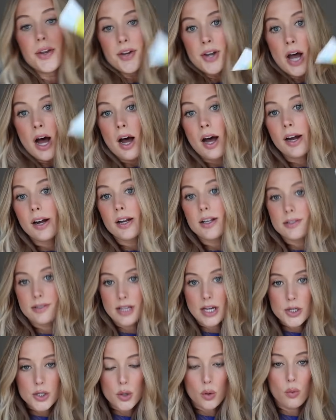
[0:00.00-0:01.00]
Not
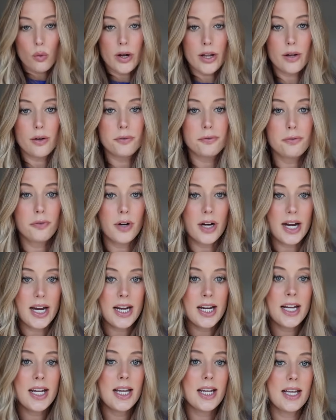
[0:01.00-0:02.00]
essential oil
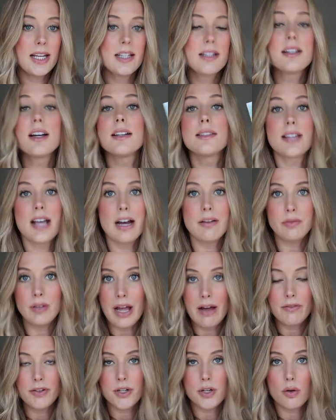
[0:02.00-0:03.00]
free. It does have
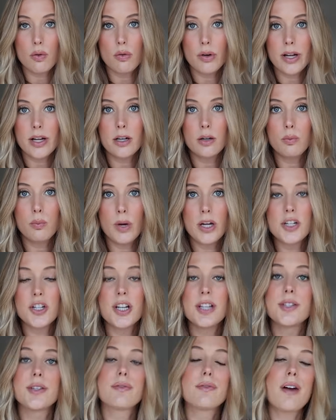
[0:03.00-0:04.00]
lavender oil, which
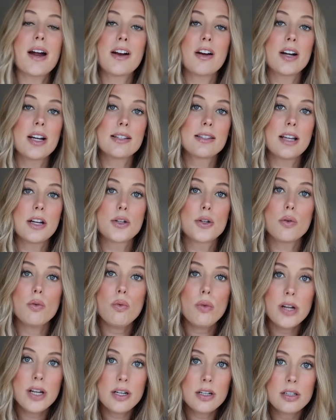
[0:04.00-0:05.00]
is a fragrant essential
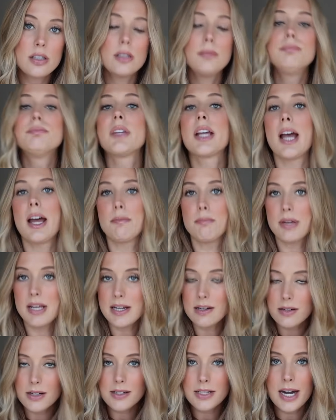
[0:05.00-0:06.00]
oil, can
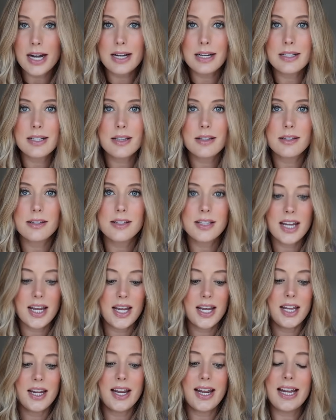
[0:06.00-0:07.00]
be irritating to the
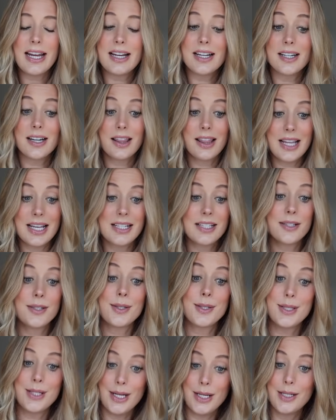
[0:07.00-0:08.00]
skin, and this
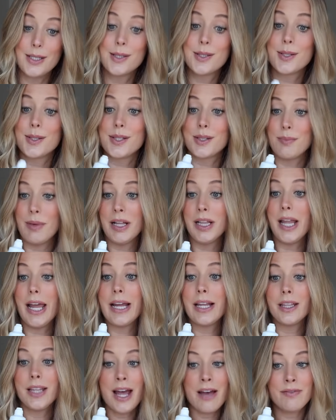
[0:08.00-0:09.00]
does smell
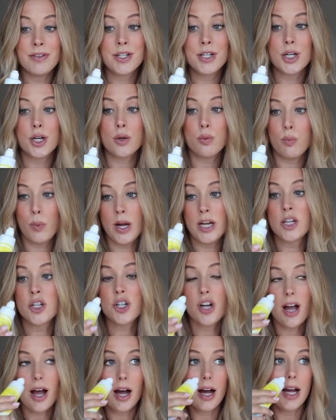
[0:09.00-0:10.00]
like lavender,
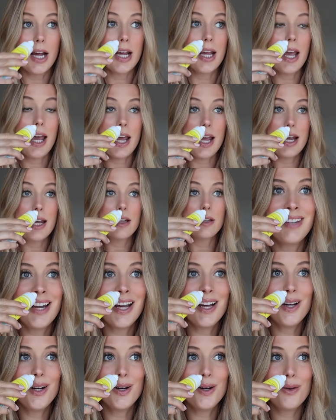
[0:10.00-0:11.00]
which I hate.
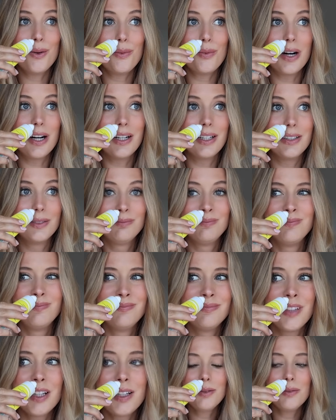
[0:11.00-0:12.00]
No!
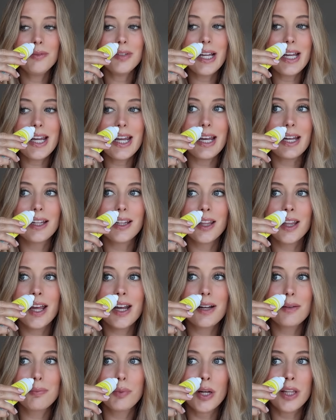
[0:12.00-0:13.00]
I don't like it.
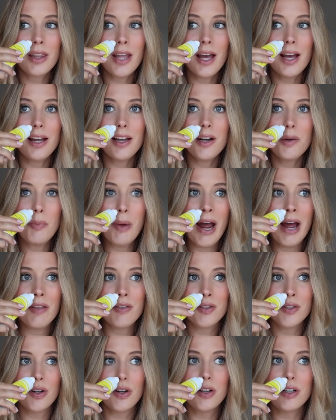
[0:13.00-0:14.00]
Like, put that in a
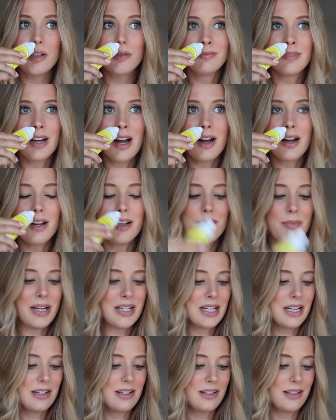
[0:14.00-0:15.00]
bath salt, not in my
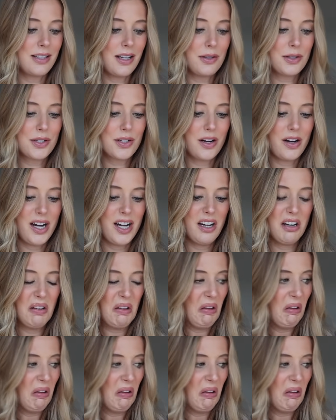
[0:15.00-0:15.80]
tinted sunscreen.